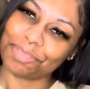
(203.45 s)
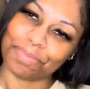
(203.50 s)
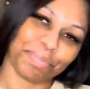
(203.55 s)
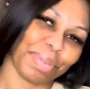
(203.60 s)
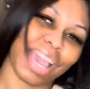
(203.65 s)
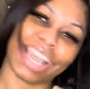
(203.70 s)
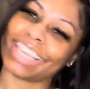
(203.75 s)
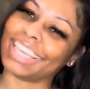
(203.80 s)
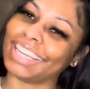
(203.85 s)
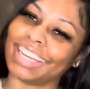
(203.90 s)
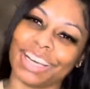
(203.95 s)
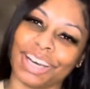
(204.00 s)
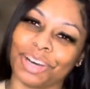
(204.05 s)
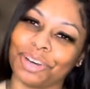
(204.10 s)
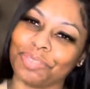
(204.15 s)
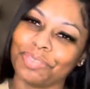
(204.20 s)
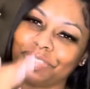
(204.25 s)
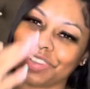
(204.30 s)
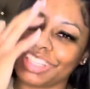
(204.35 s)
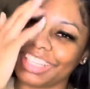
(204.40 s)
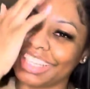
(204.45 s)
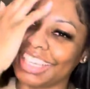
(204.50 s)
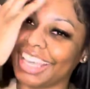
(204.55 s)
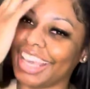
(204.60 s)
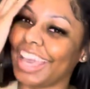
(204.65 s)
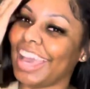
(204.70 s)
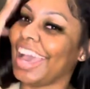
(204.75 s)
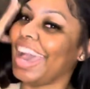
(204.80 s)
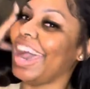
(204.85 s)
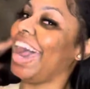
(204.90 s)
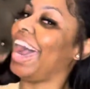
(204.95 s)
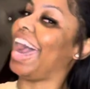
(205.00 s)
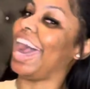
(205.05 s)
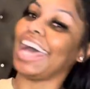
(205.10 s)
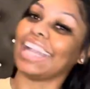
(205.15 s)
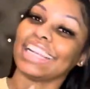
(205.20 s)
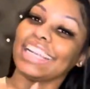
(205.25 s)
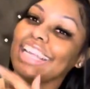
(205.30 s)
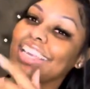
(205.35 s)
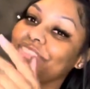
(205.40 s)
Back it up.
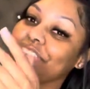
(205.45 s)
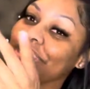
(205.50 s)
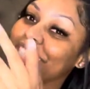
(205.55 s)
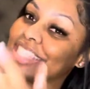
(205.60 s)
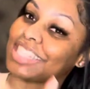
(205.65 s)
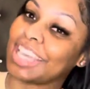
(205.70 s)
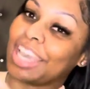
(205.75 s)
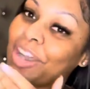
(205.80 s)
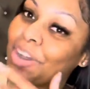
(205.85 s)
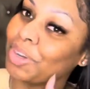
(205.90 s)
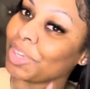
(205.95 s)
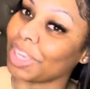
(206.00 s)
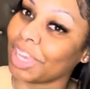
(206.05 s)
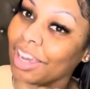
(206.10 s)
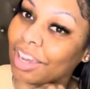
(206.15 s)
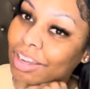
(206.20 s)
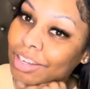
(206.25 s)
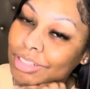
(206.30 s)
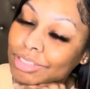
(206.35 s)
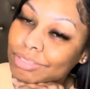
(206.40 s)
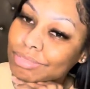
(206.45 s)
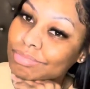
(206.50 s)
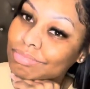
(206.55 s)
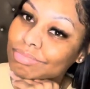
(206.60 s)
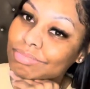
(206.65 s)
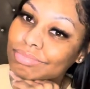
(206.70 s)
I didn't even tell y'all